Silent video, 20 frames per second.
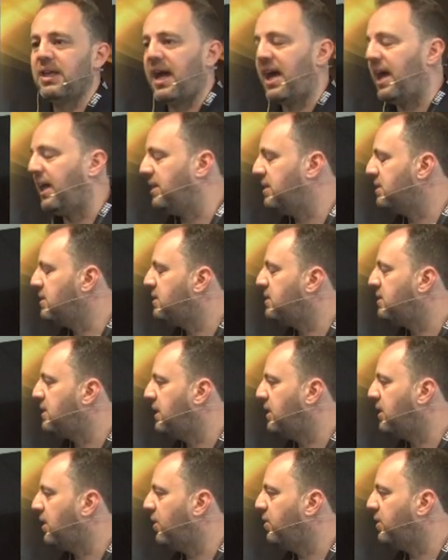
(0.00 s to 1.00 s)
and
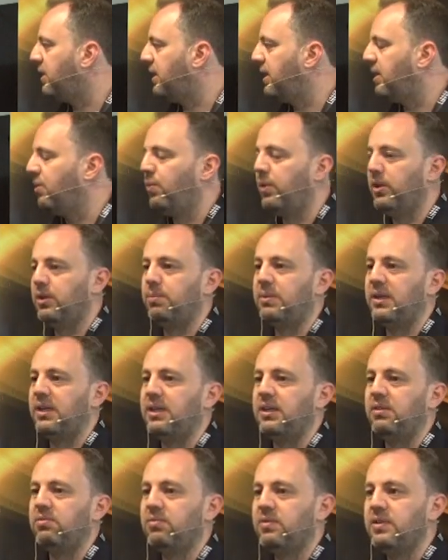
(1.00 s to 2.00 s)
decoding it will
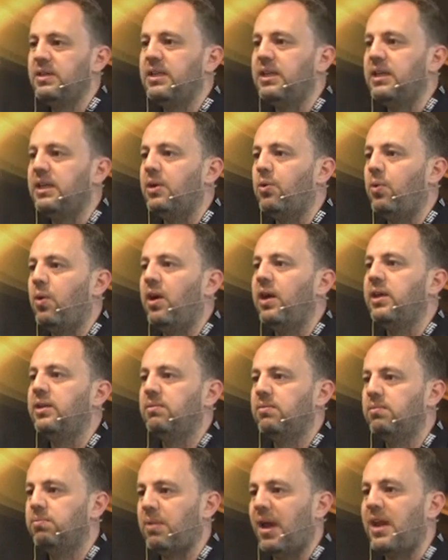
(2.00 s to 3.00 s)
be really quite
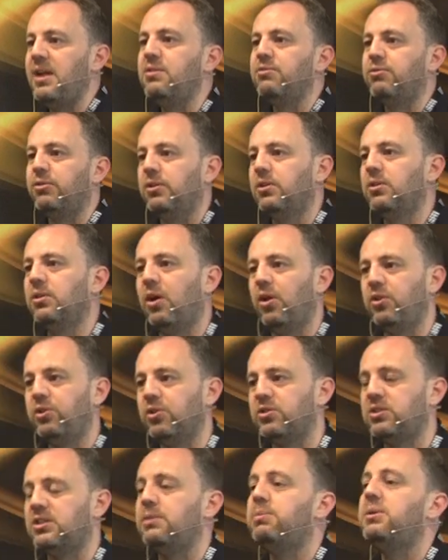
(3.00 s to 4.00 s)
painful on
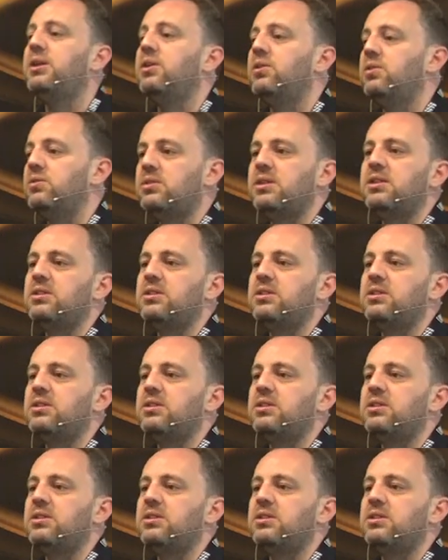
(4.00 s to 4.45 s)
your CPUs.